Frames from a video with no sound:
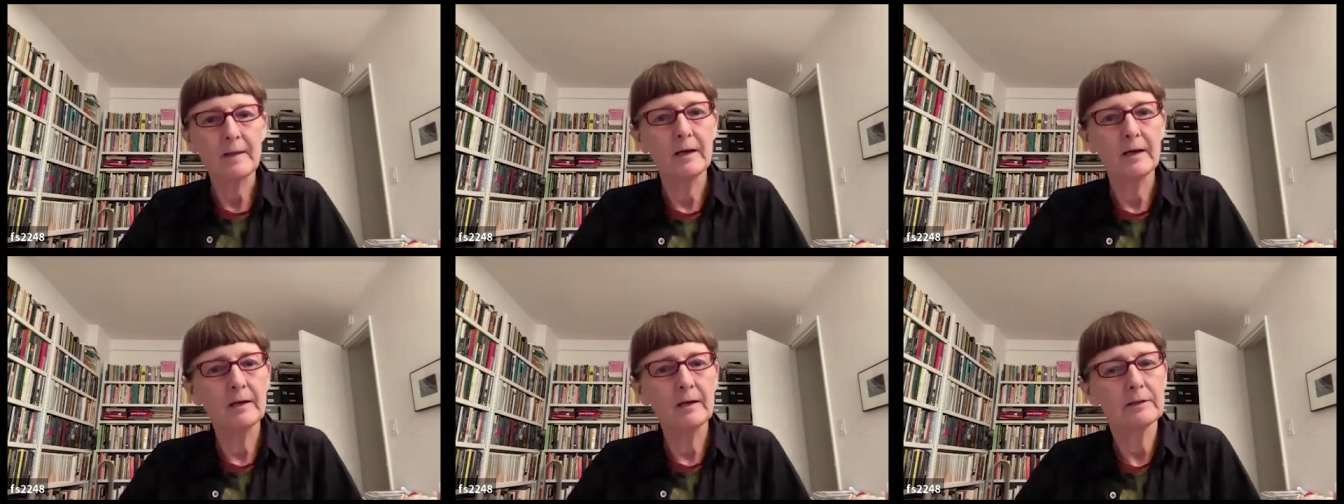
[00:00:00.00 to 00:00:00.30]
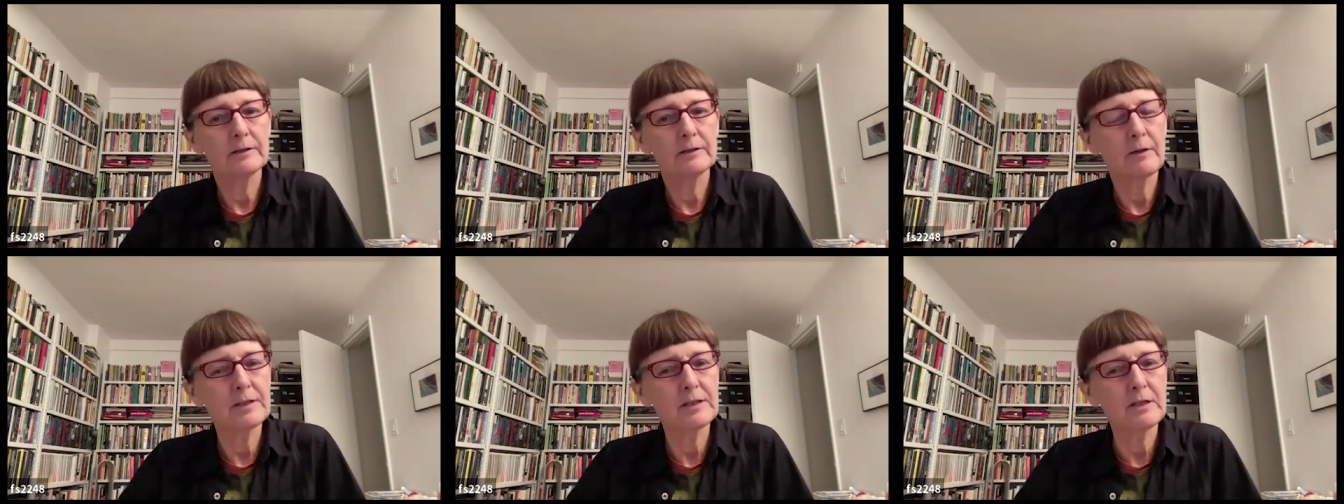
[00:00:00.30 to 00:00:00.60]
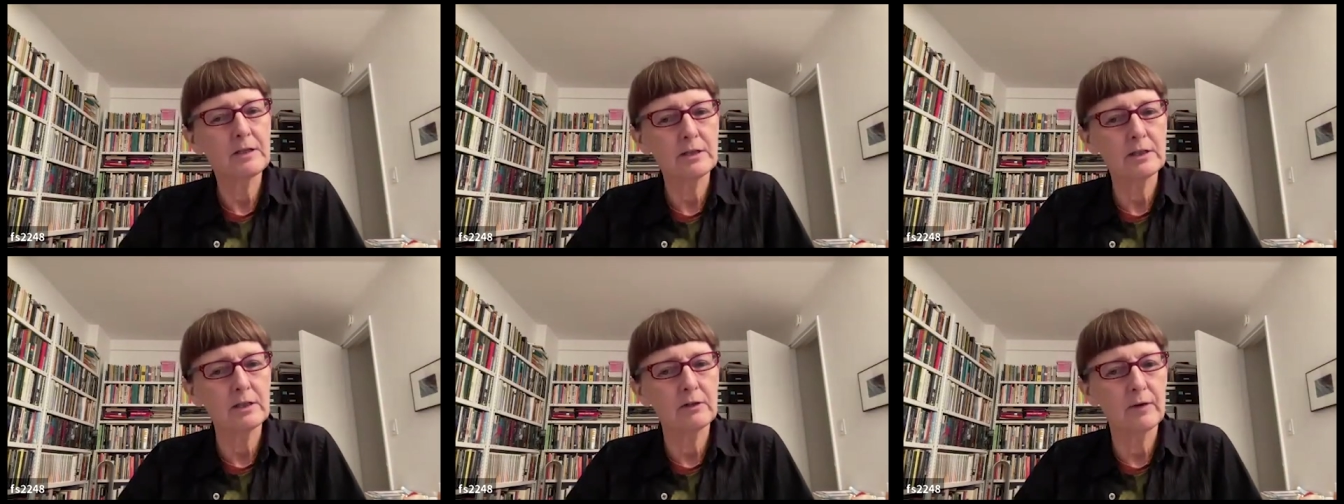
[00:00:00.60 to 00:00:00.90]
uh, so
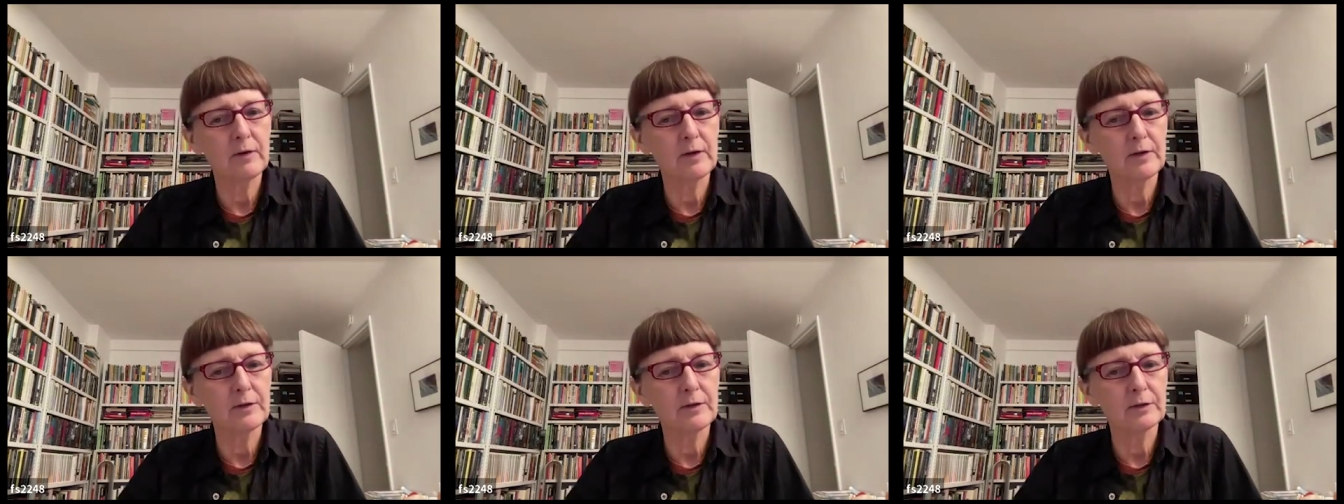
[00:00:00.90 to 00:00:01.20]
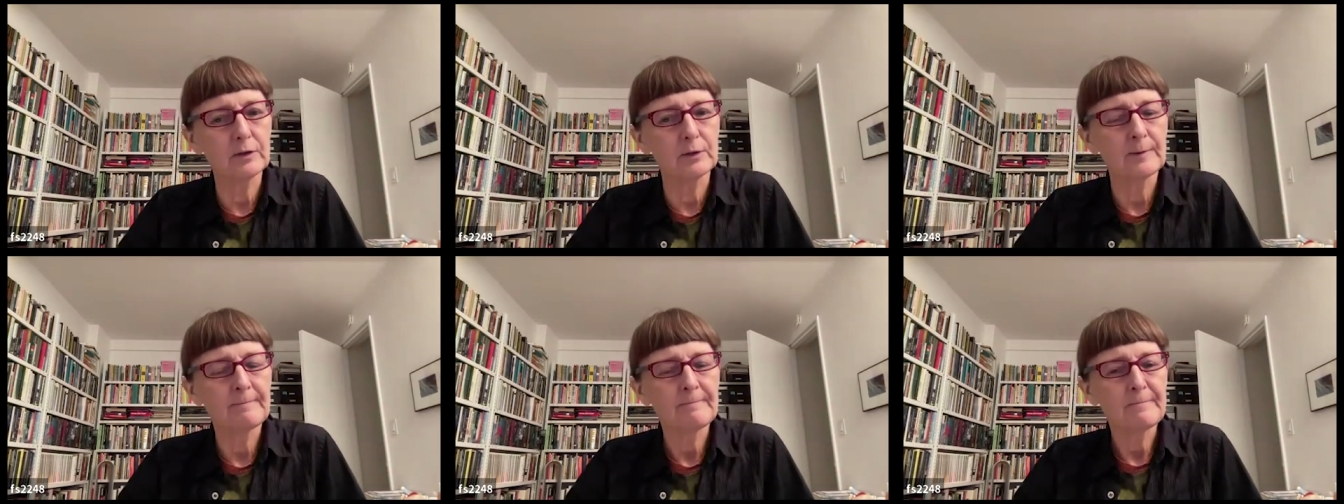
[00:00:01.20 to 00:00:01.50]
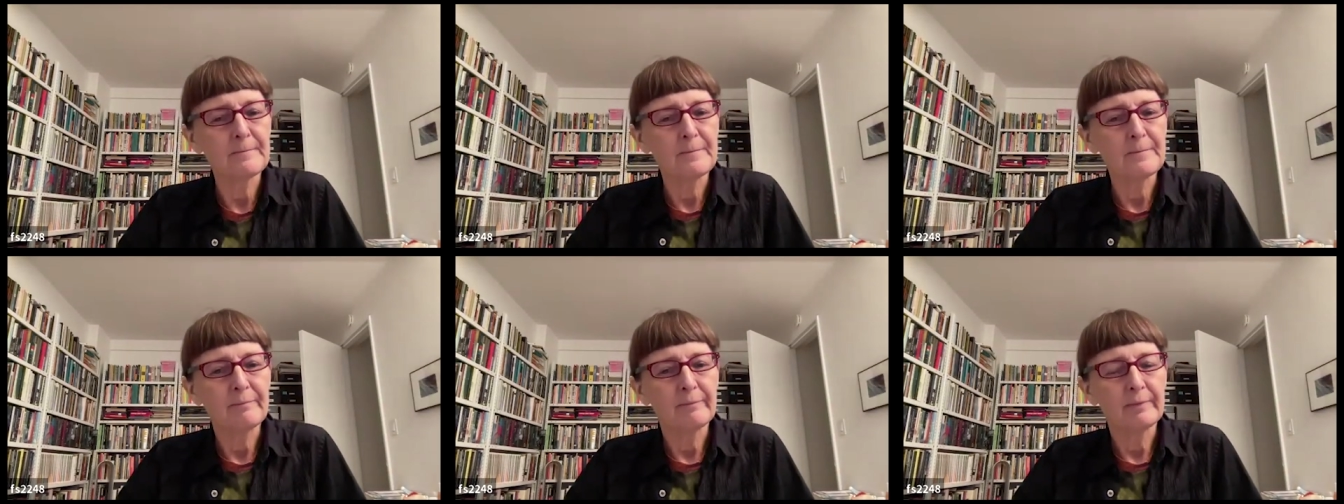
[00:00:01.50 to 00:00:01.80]
there's lots of other
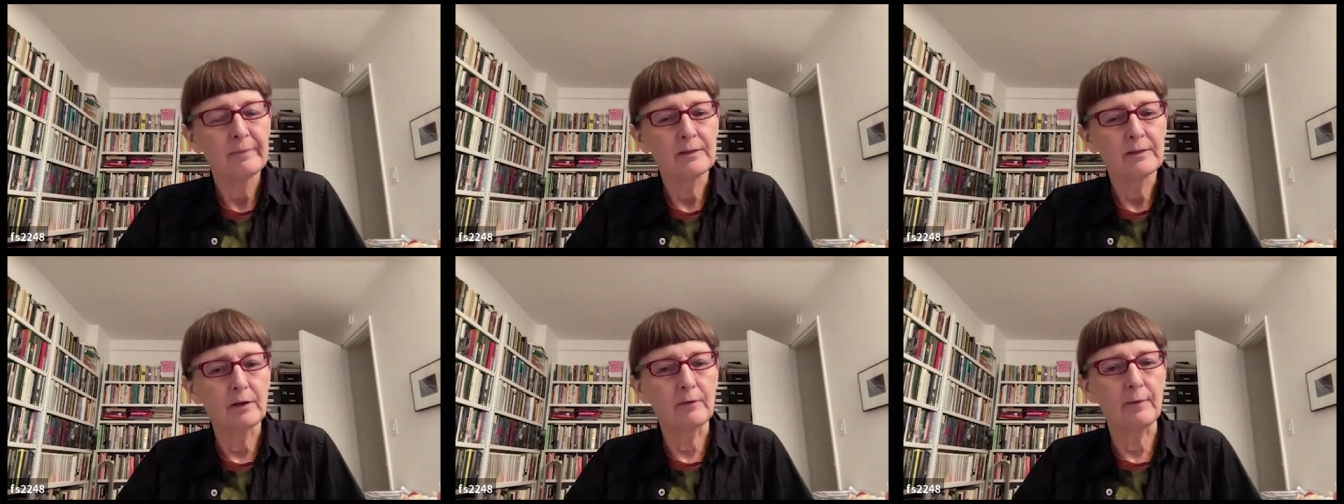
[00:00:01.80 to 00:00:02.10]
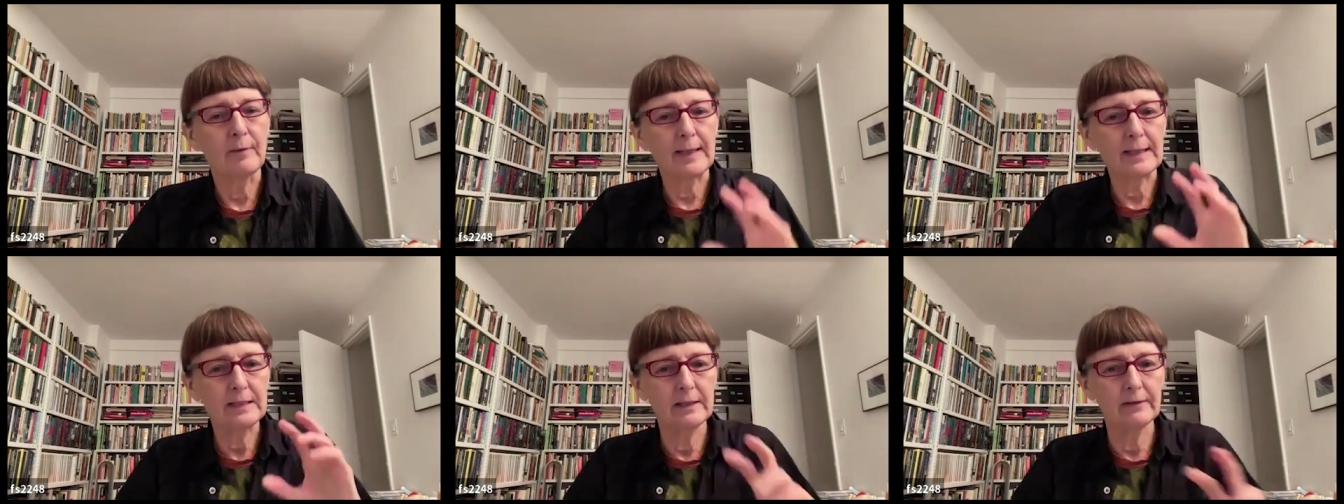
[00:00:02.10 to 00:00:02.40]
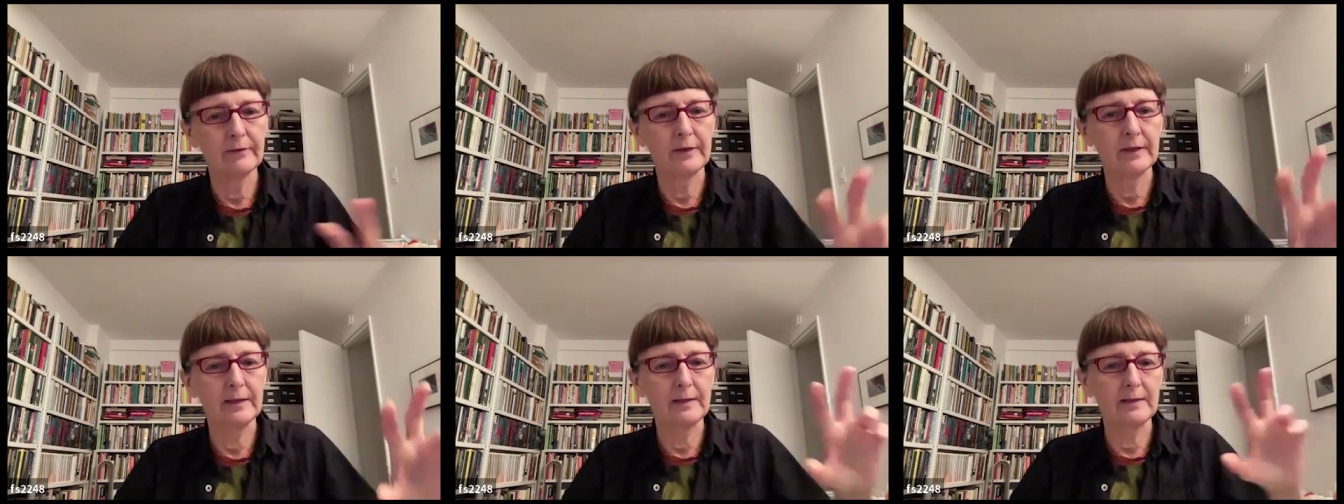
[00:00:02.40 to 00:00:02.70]
sort of
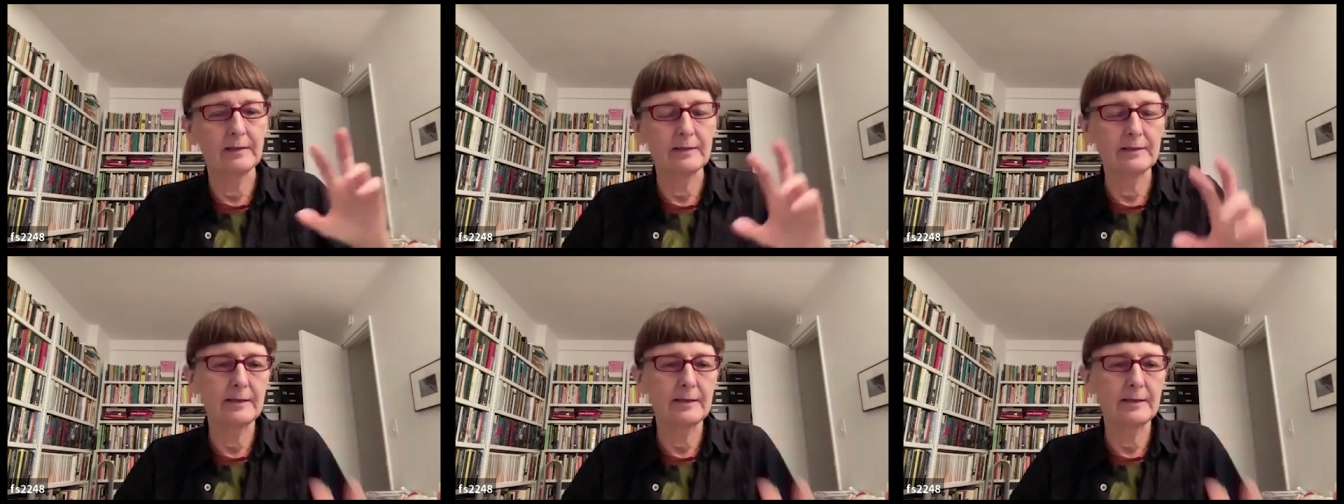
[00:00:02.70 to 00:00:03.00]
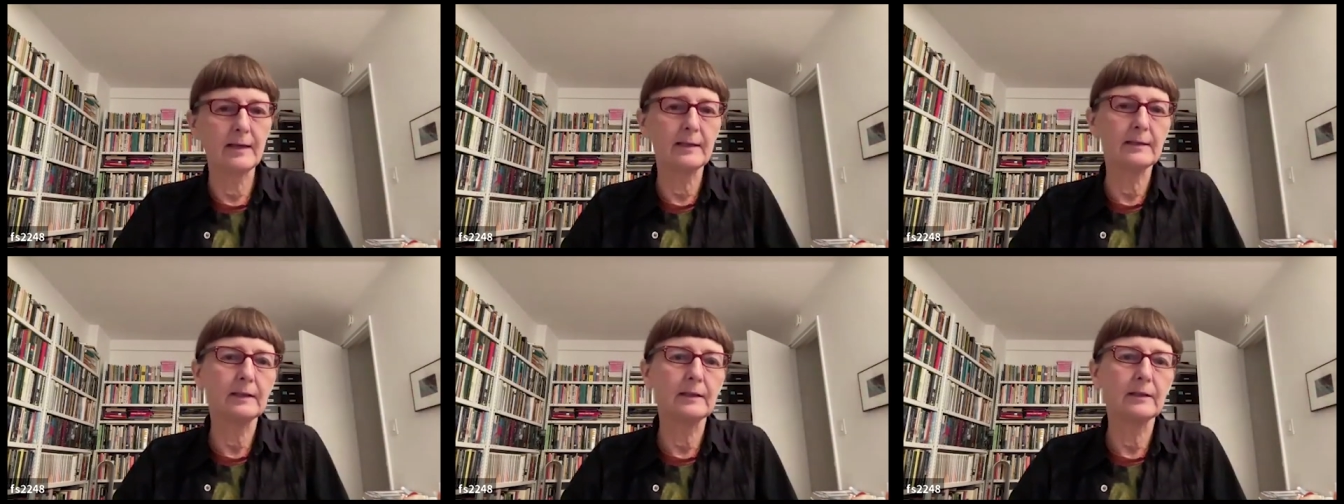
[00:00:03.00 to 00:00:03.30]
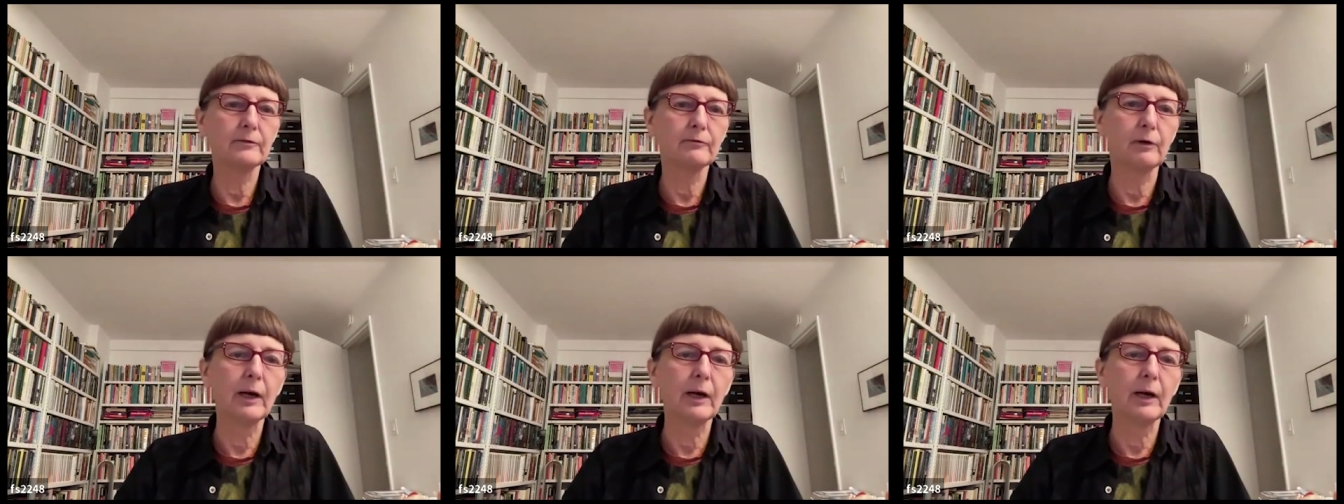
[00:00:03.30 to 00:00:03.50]
activities that